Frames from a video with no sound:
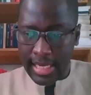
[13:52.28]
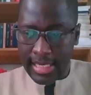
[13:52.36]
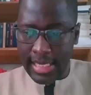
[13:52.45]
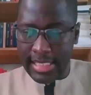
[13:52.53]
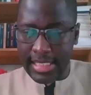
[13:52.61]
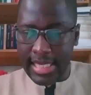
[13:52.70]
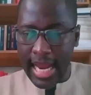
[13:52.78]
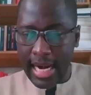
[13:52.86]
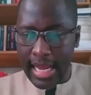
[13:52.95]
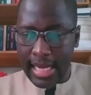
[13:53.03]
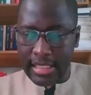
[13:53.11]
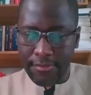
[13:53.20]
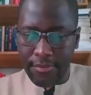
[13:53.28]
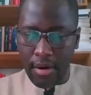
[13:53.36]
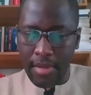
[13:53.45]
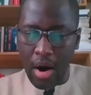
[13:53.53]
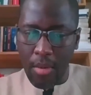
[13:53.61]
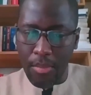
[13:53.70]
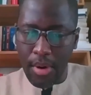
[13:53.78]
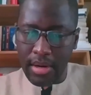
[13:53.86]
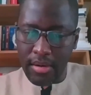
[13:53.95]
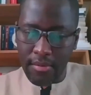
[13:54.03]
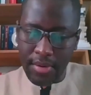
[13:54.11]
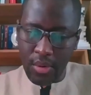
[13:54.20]
This neglect, from our point
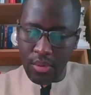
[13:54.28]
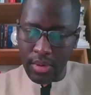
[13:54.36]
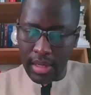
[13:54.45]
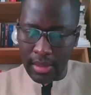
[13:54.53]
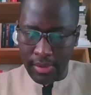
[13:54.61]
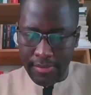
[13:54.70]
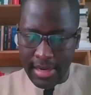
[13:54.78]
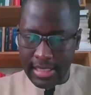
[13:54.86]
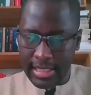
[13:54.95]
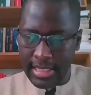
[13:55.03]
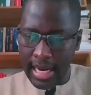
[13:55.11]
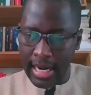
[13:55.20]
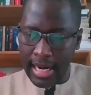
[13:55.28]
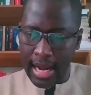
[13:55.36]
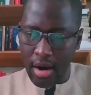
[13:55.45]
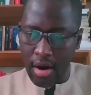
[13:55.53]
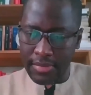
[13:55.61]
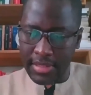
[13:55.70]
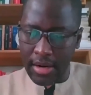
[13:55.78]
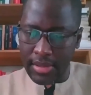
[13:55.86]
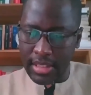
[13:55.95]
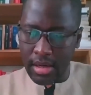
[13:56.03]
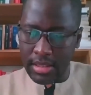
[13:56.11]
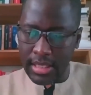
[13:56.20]
of view, reveals a lack of serious
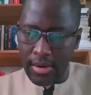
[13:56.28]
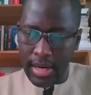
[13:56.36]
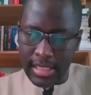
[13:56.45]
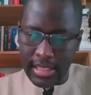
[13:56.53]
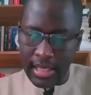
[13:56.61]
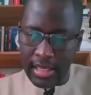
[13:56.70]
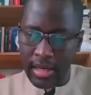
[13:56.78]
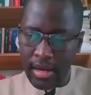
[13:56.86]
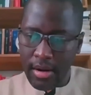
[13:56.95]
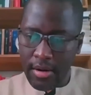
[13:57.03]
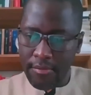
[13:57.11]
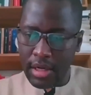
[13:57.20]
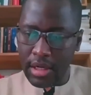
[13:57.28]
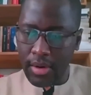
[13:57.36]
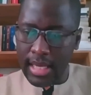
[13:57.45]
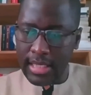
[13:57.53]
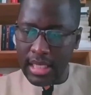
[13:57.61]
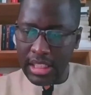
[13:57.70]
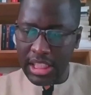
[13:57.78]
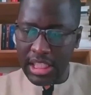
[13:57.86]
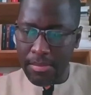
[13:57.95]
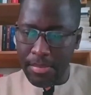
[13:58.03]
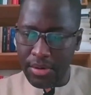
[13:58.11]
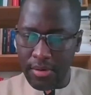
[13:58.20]
consideration for the
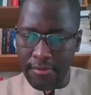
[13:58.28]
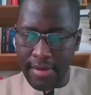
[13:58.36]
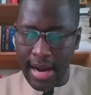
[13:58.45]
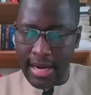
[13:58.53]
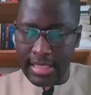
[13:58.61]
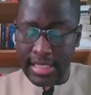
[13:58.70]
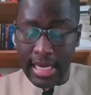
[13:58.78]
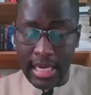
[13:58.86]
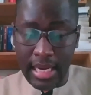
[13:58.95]
relationship between finance and